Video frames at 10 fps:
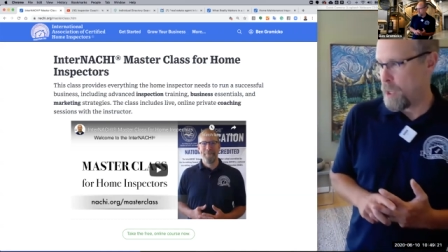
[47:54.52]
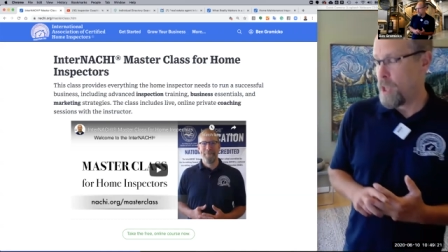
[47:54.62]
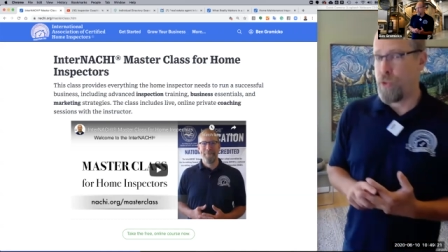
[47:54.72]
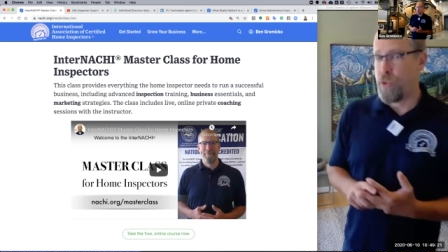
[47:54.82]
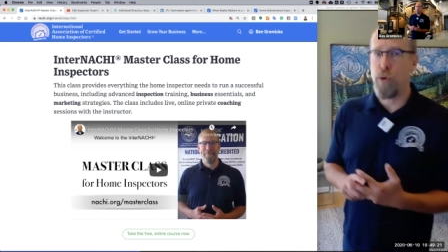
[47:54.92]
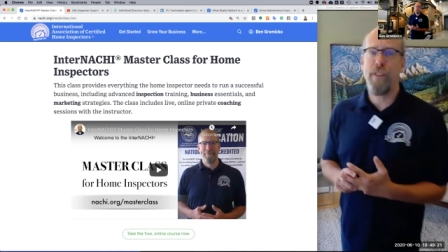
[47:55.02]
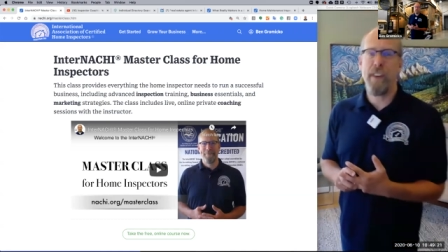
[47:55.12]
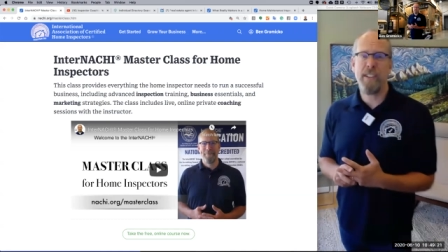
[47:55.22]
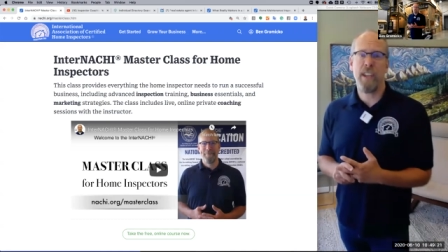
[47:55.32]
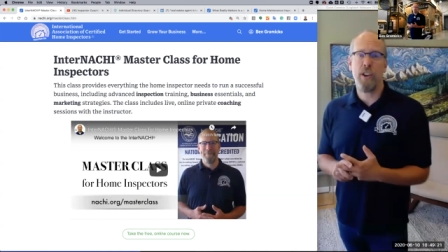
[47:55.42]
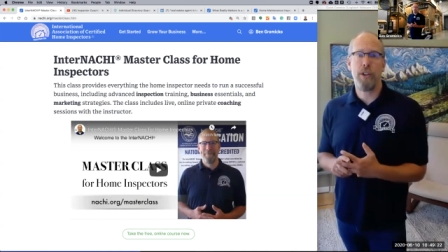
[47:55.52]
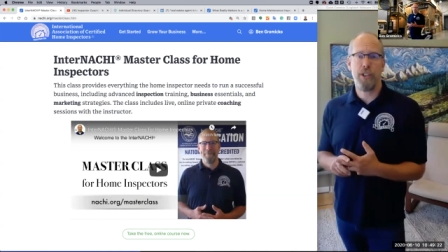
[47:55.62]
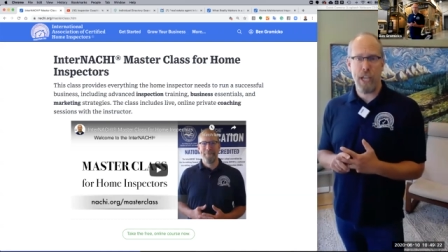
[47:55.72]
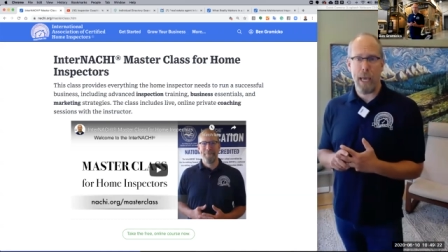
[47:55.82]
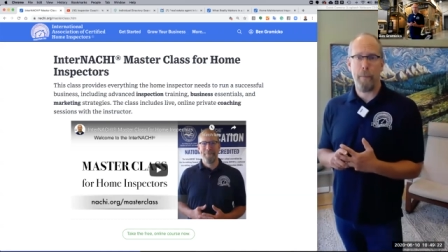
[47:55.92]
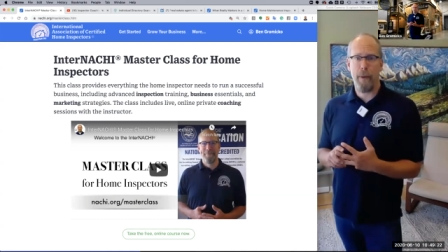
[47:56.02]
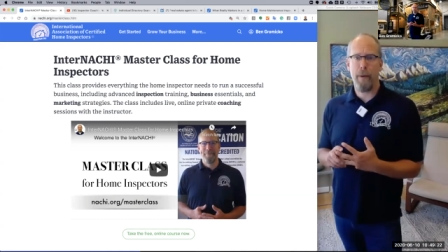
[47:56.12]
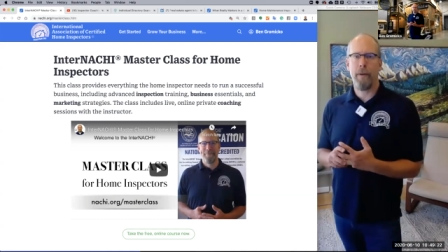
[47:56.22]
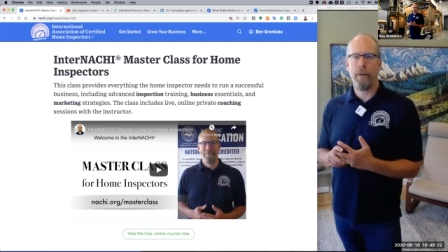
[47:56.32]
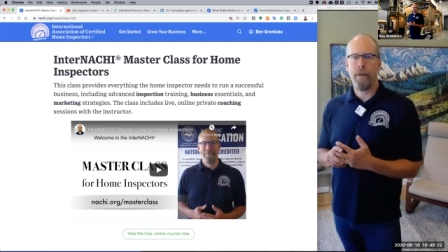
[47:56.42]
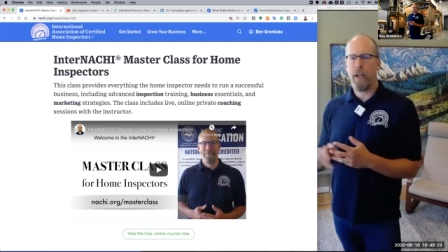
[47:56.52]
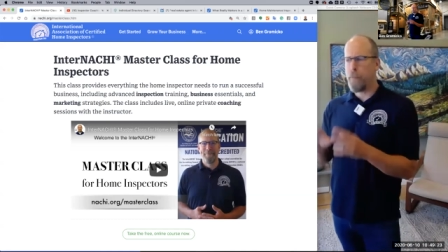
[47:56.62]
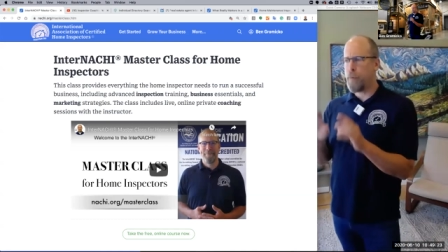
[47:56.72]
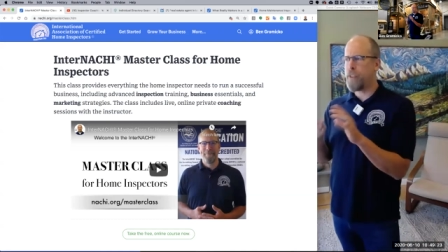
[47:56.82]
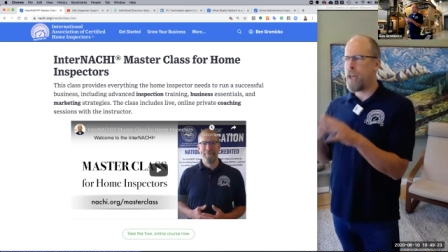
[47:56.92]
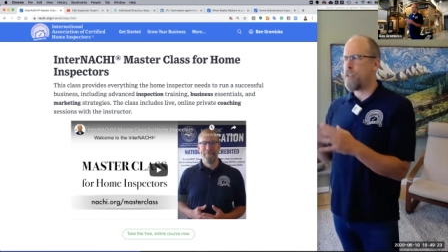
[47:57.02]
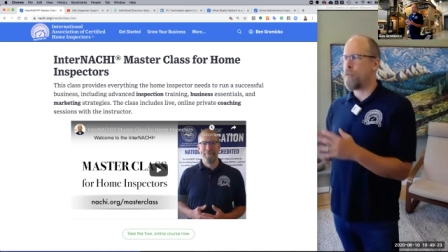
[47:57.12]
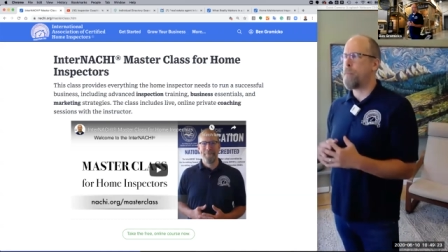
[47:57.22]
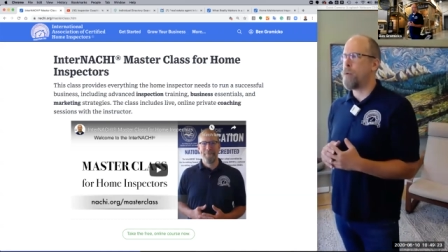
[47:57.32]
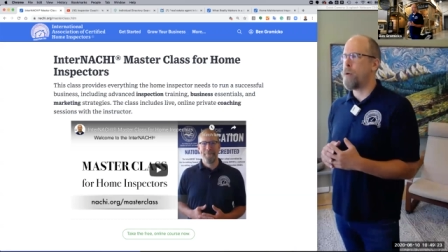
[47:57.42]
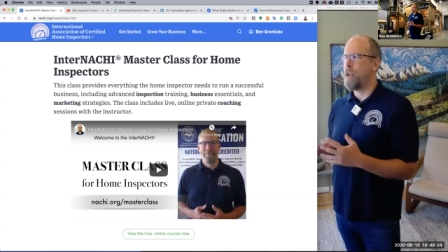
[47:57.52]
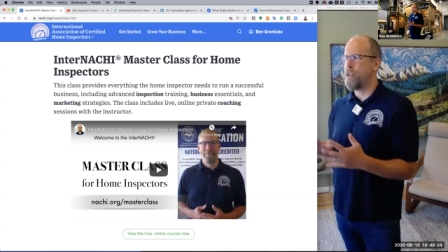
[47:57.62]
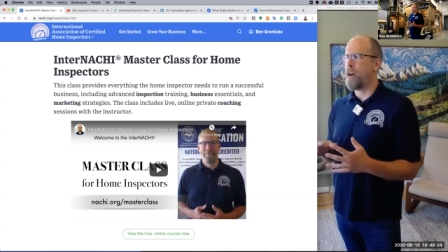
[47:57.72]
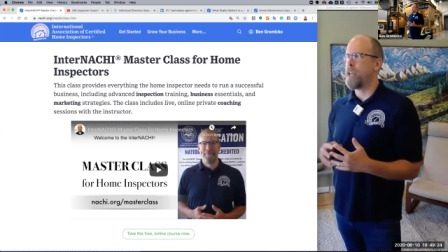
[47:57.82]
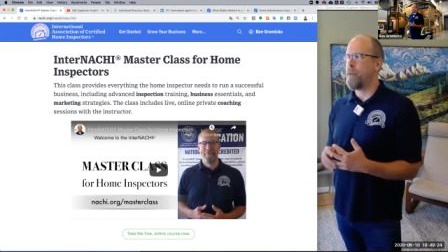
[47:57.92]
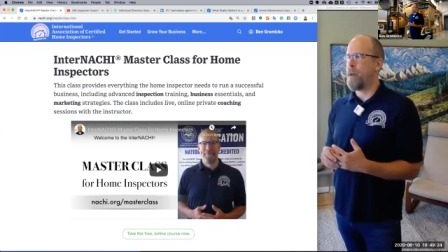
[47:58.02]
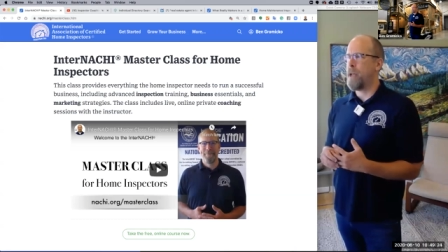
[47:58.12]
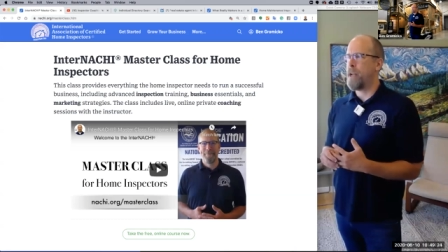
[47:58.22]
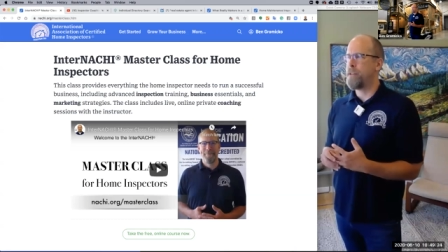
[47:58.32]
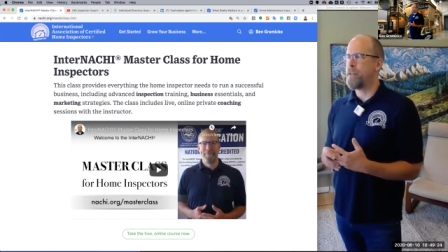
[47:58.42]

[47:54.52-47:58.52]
the roof is in good shape. And you put that in the report and document it.